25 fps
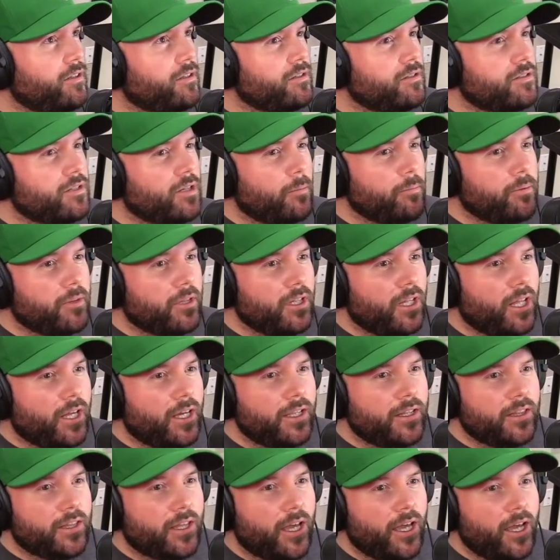Something
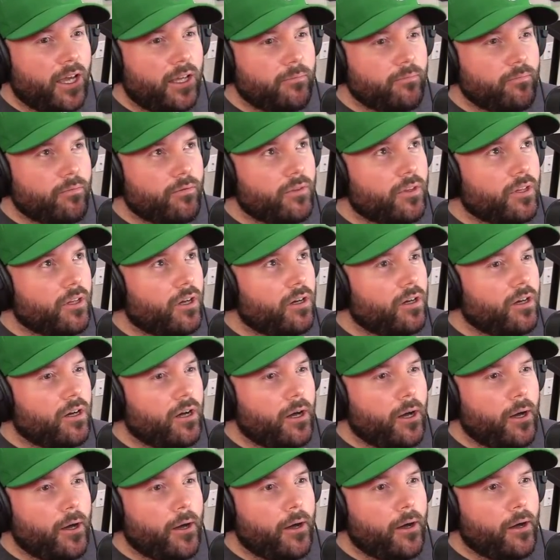like that.
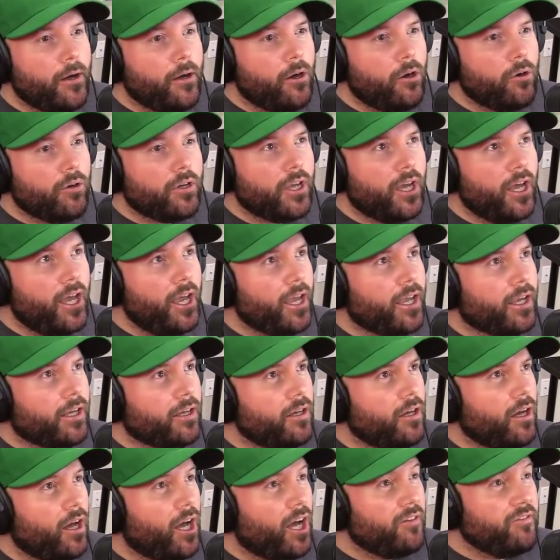Okay.
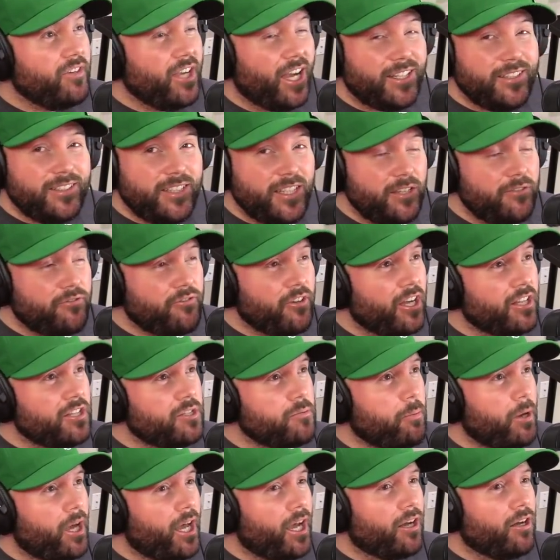I've got
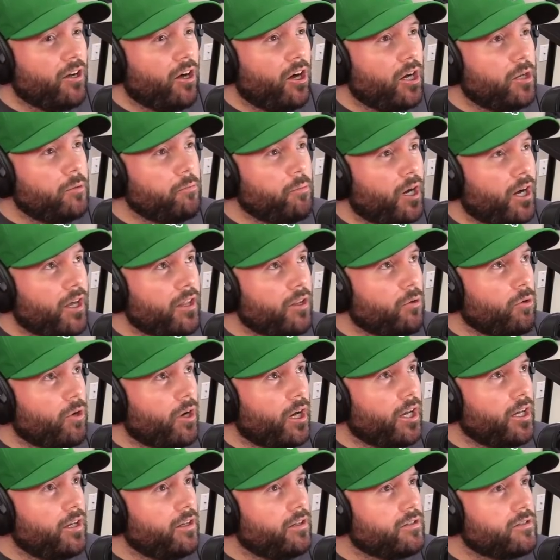defense back on, by the
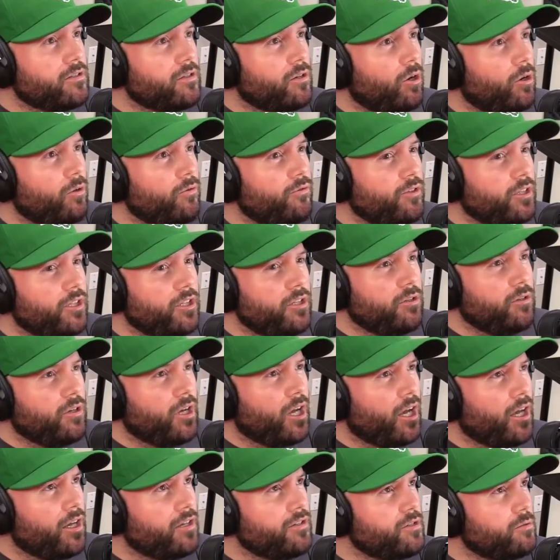way, so hopefully you
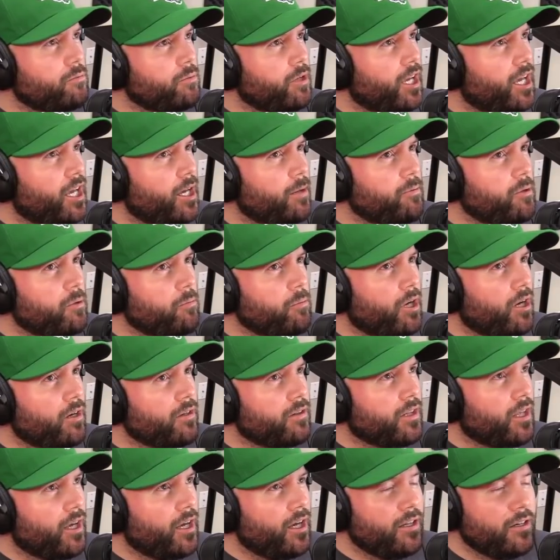guys will be happy
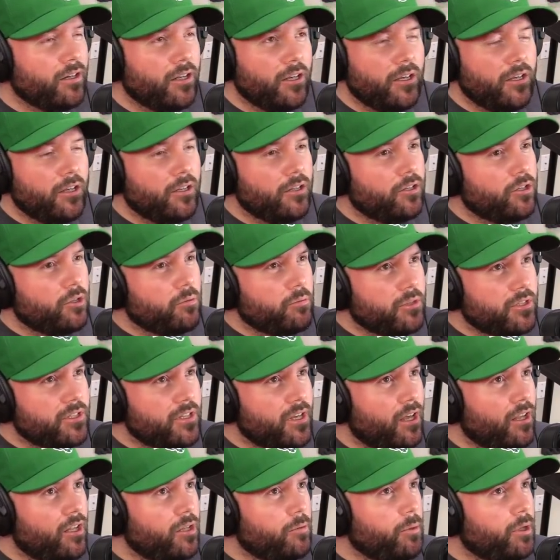about that. You've been
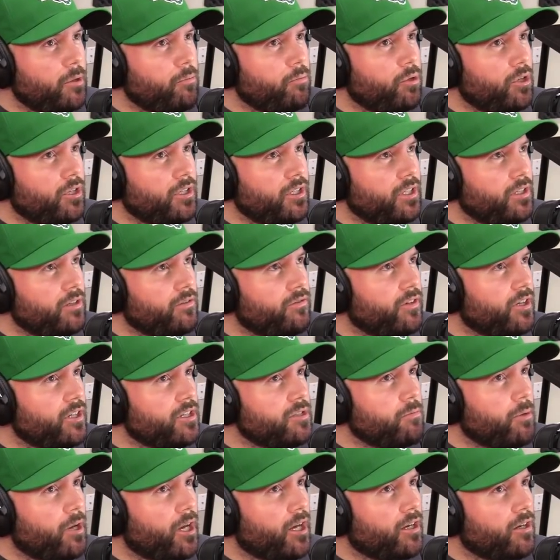telling me put
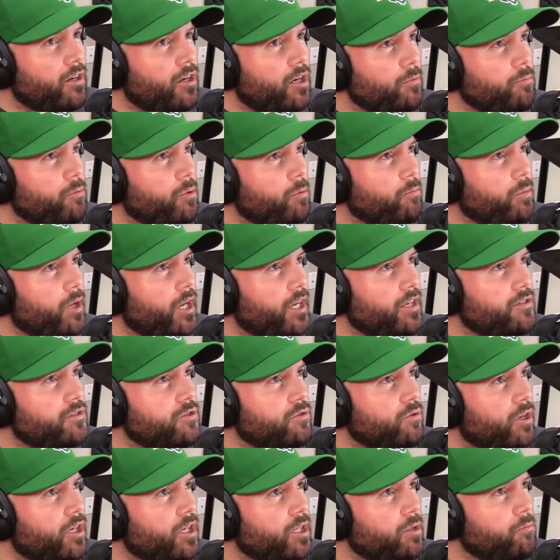defense back on, put
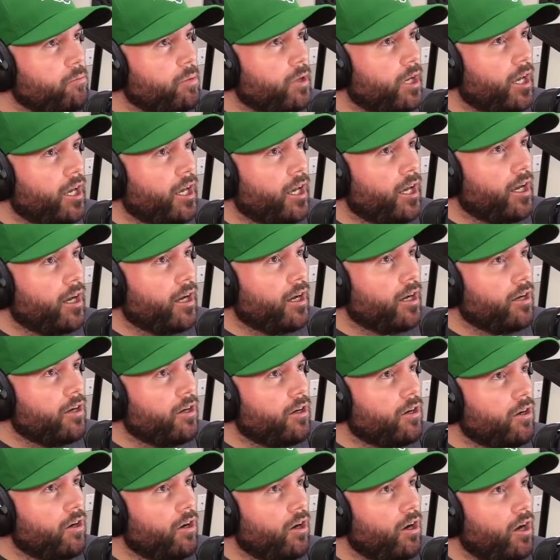base running back
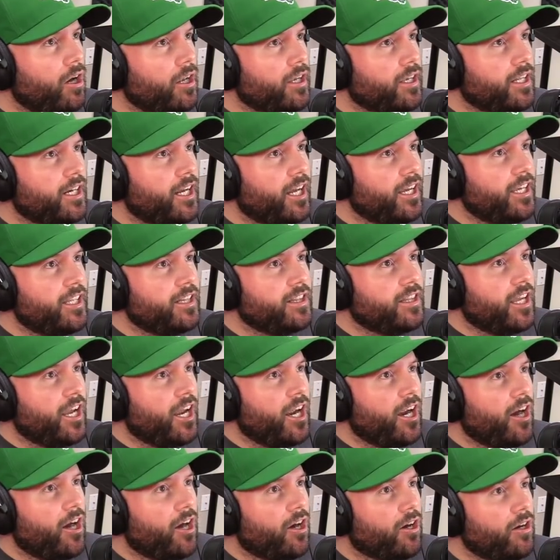on. Can I get
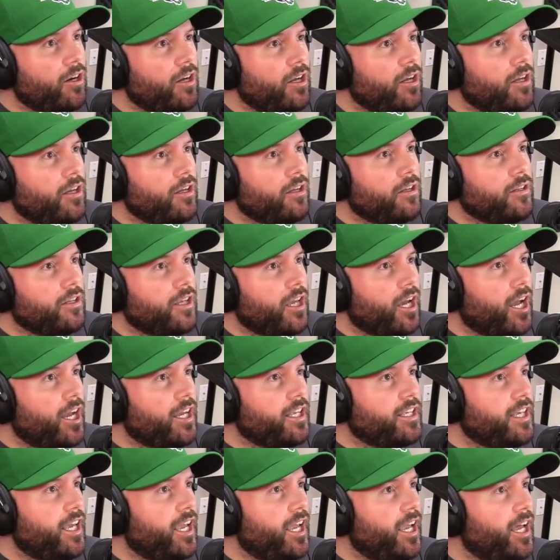there? Yeah, I
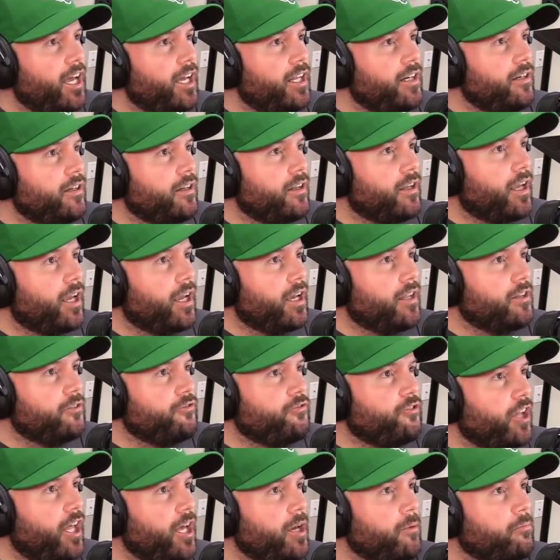can. And the
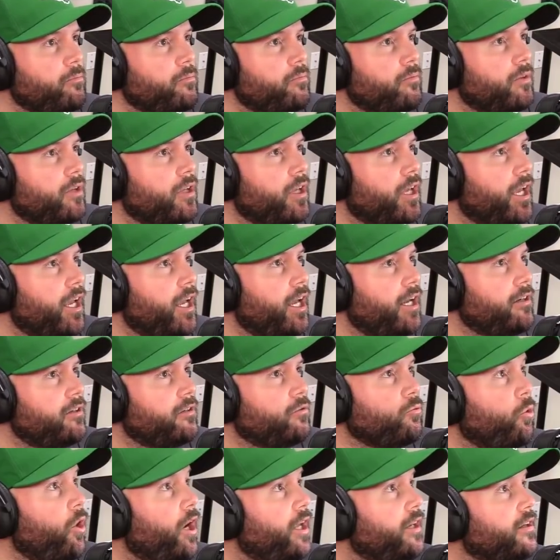flip. And
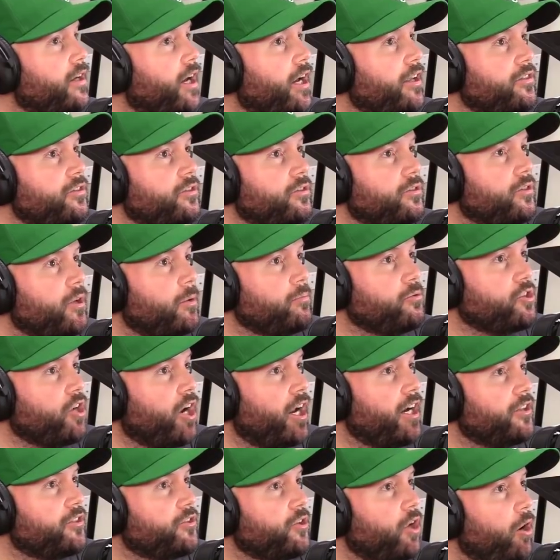what? I'm
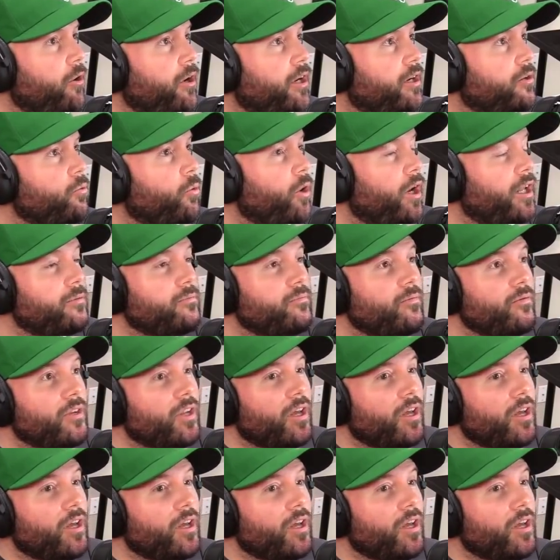trying to throw it. What?